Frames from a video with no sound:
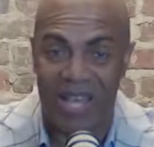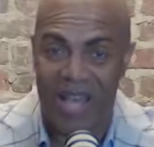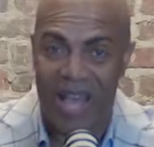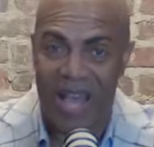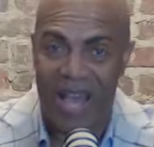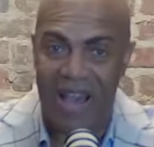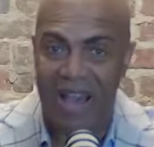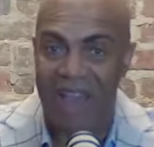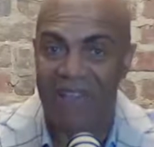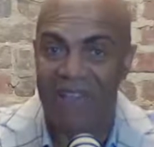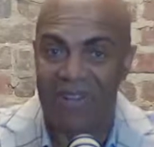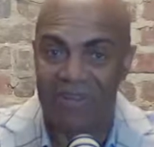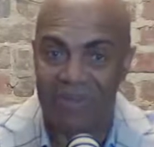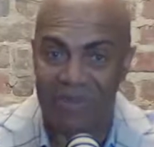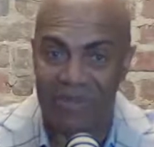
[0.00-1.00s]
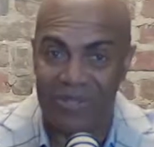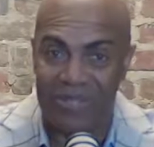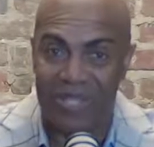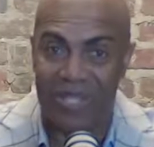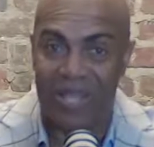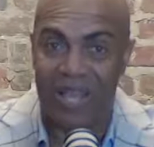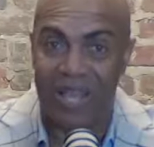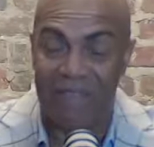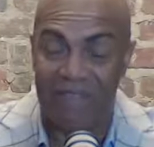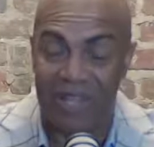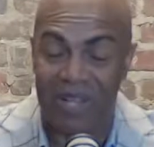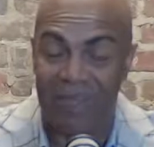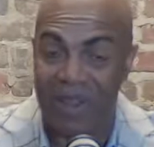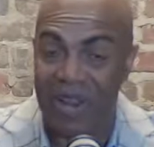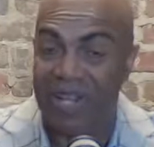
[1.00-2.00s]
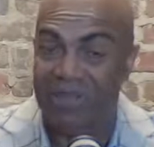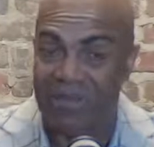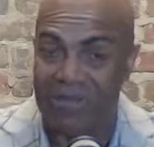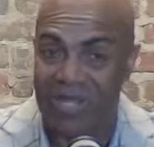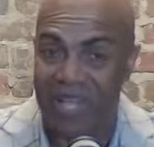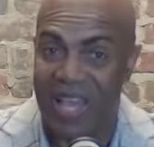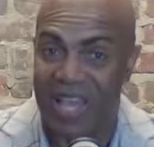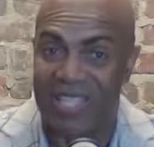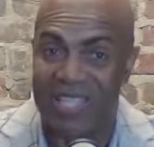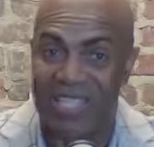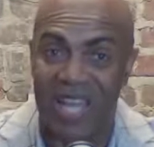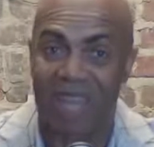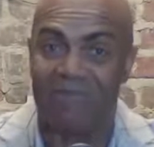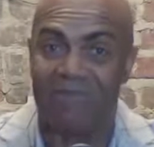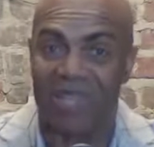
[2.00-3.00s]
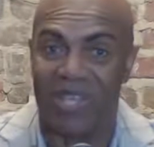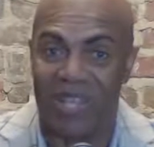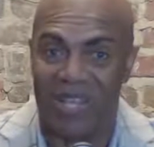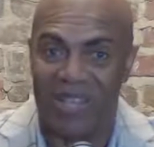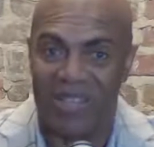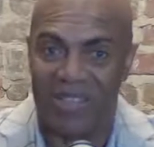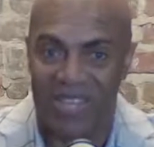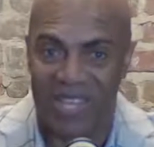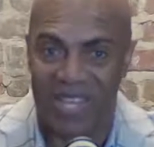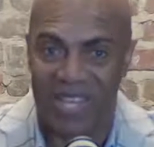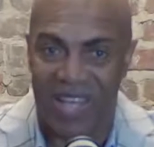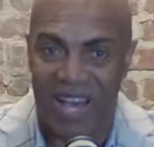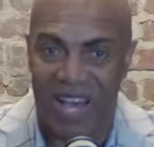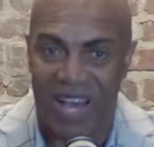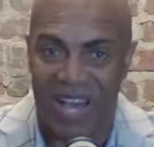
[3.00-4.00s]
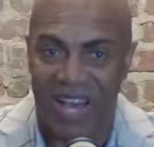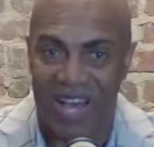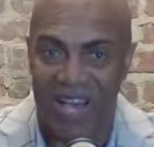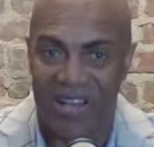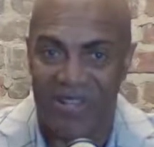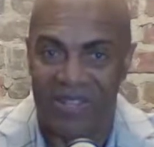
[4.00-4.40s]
how african music african american music has shaped the uh,